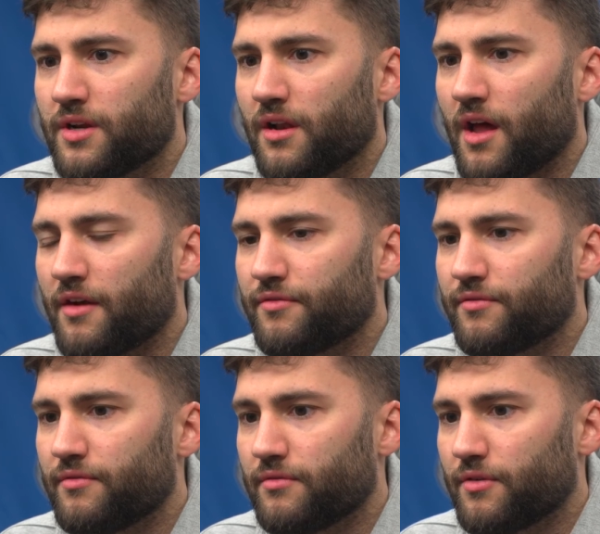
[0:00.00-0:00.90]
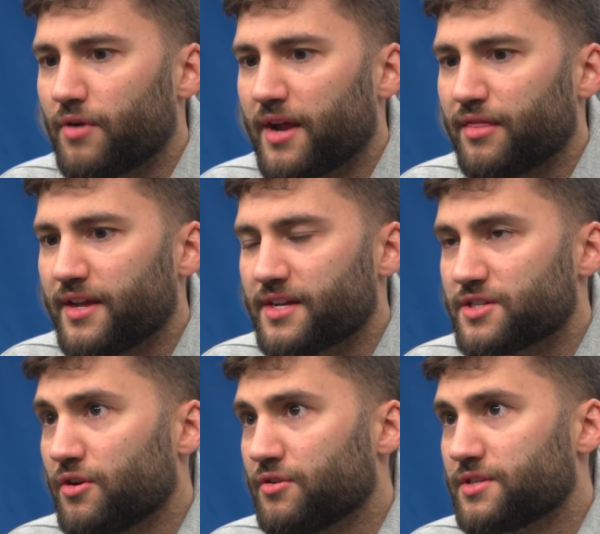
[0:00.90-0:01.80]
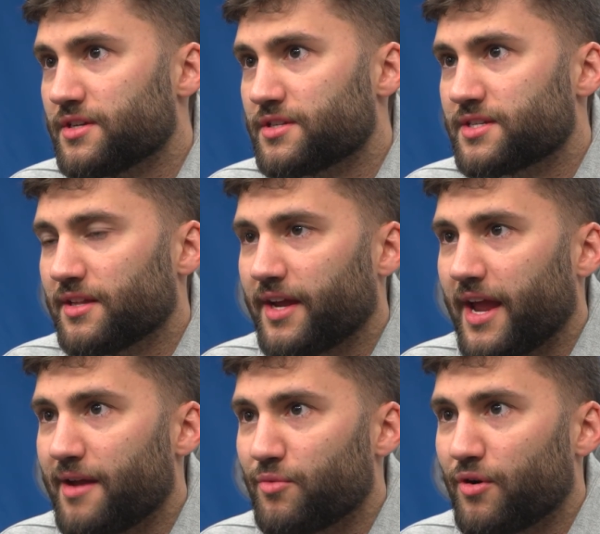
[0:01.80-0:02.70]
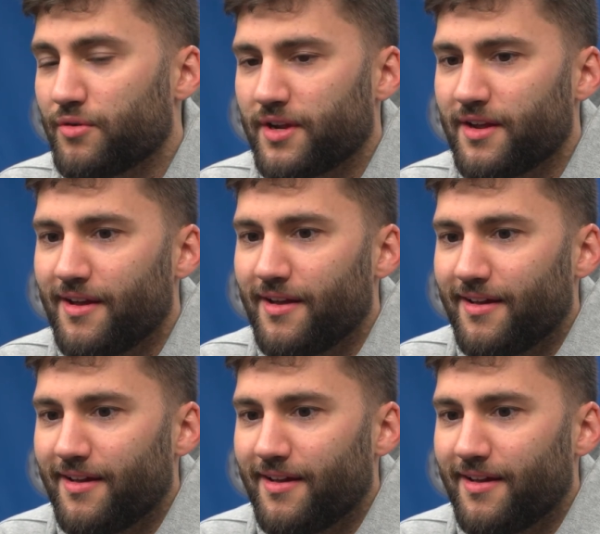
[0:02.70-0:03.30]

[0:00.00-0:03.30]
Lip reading: did a lot of the right things. You know, it's still a game where only